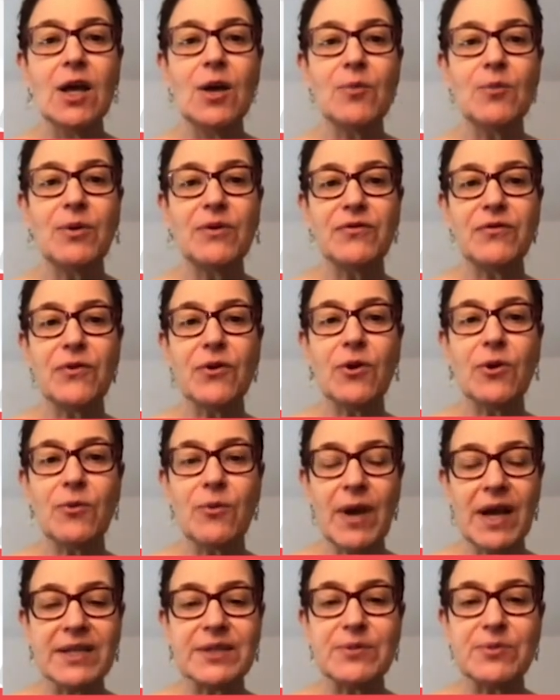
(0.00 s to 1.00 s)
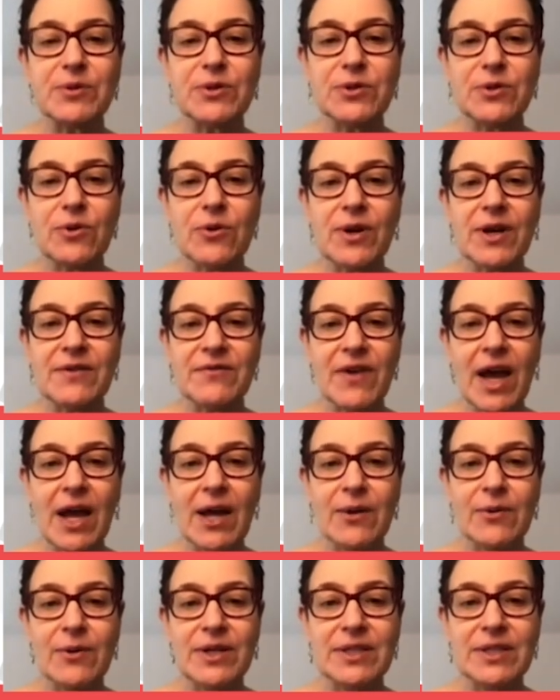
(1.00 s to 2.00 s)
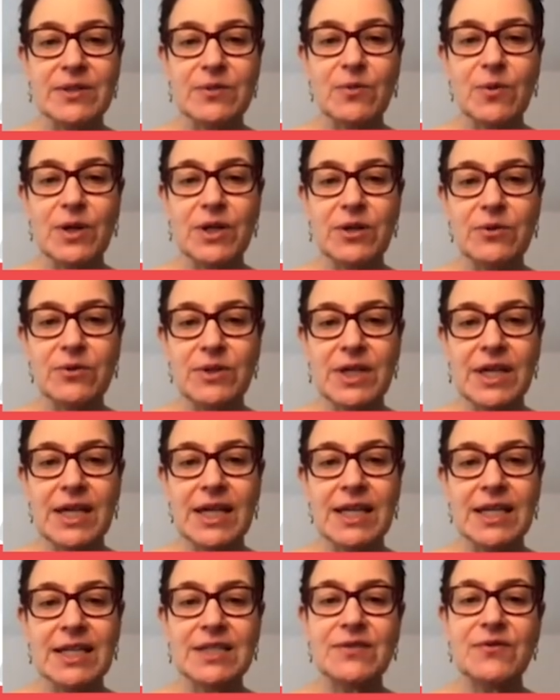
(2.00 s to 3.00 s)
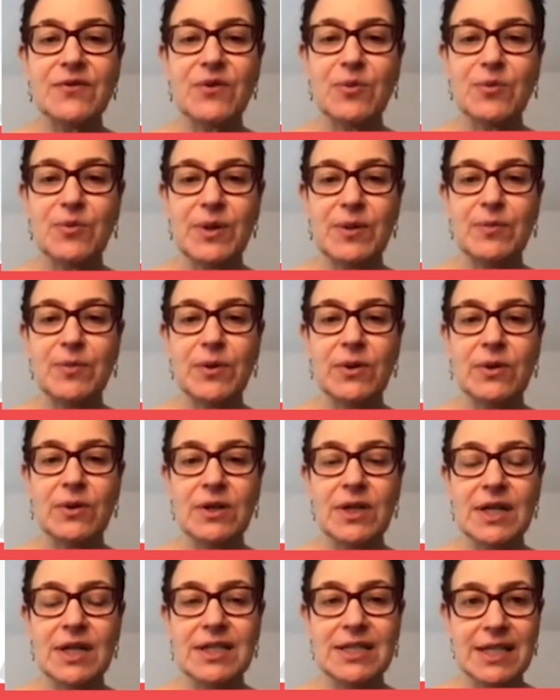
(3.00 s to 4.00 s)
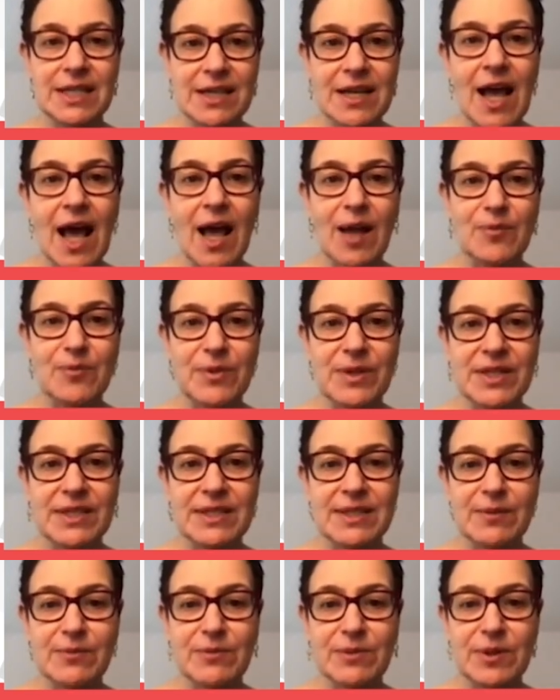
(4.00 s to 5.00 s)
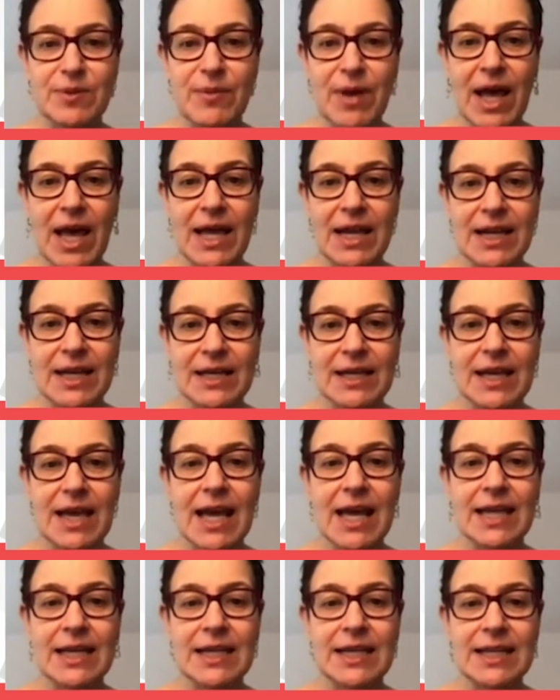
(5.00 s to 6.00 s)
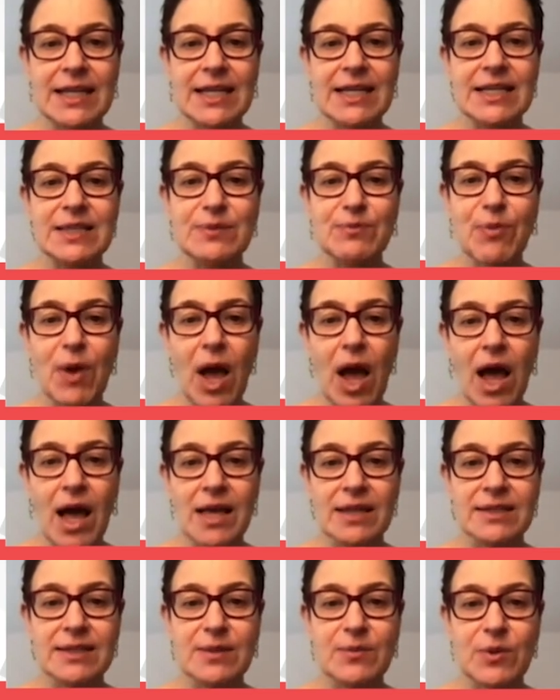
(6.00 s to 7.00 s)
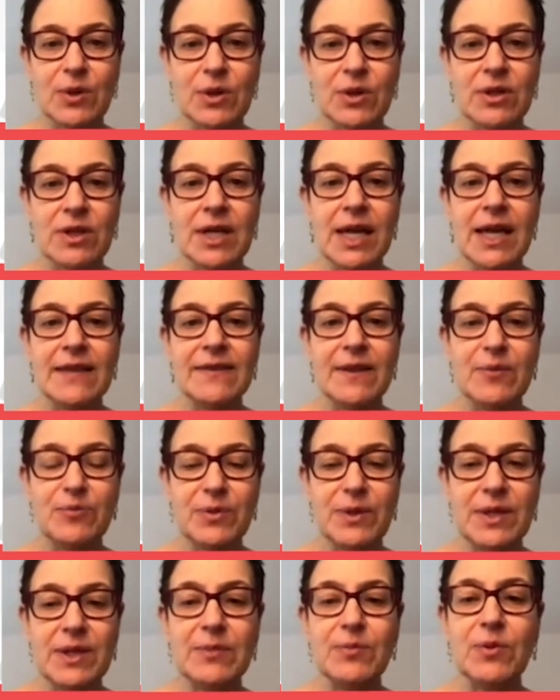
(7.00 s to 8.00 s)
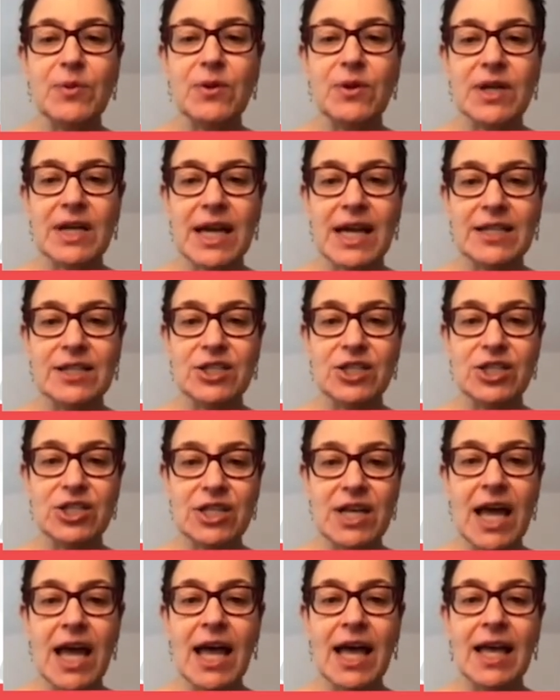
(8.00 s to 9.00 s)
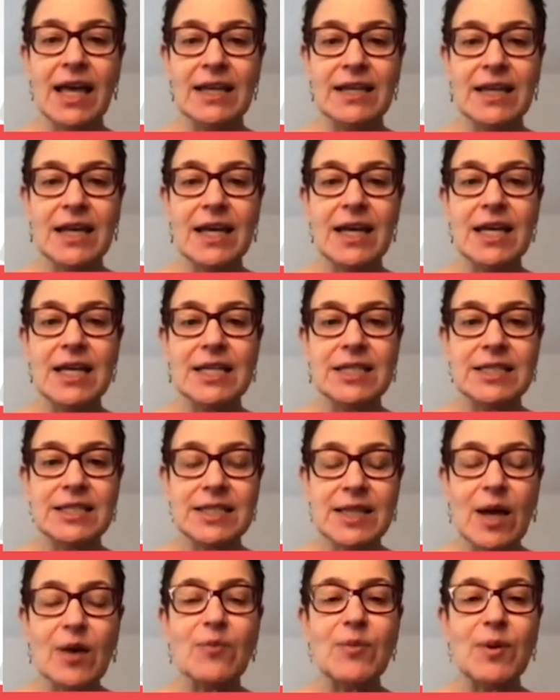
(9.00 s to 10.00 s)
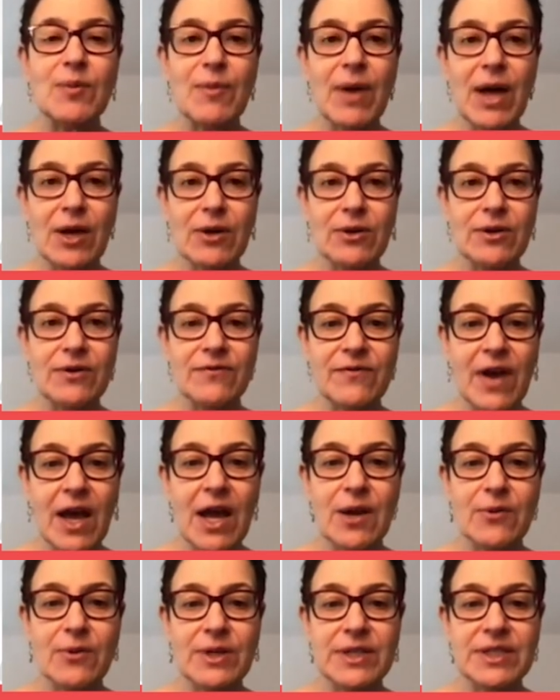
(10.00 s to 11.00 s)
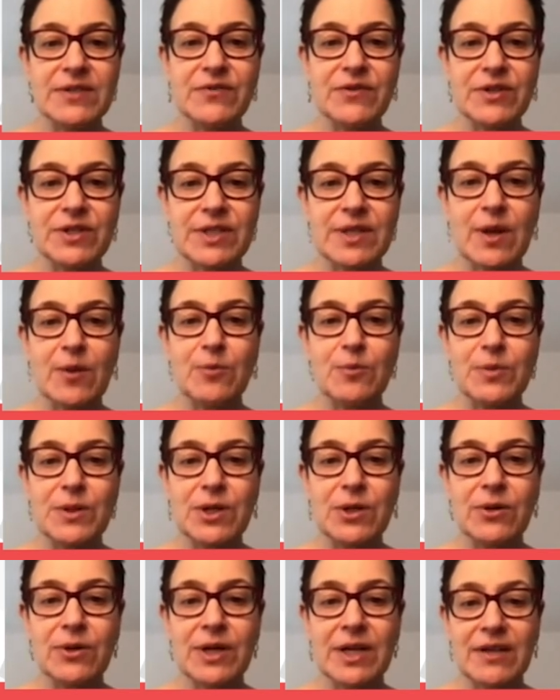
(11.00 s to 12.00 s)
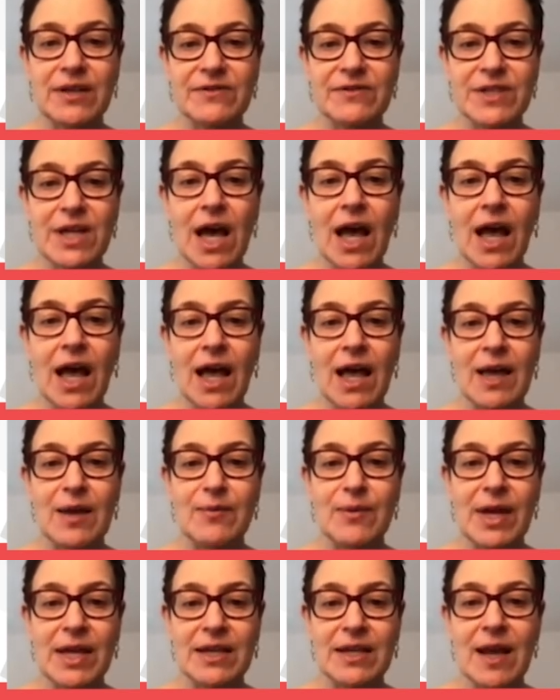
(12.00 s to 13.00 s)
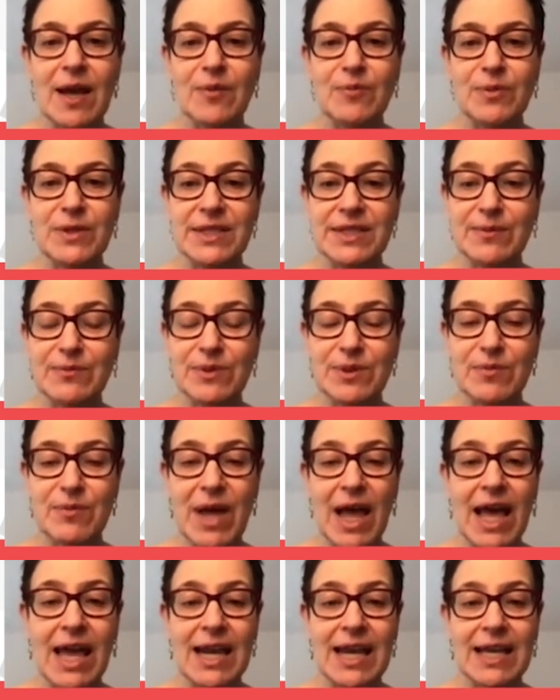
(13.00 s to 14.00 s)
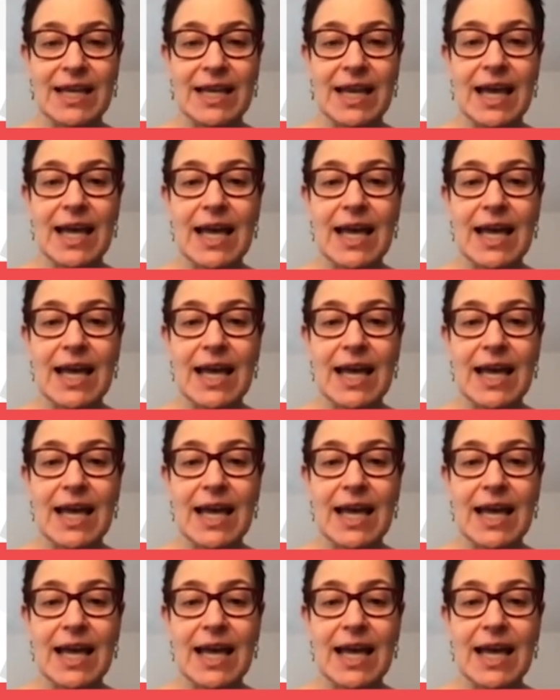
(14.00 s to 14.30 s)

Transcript: But for a respiratory virus, what you need is for people to not be symptomatic. And it is possible that people can shed some amount of virus for some period of time and not be symptomatic.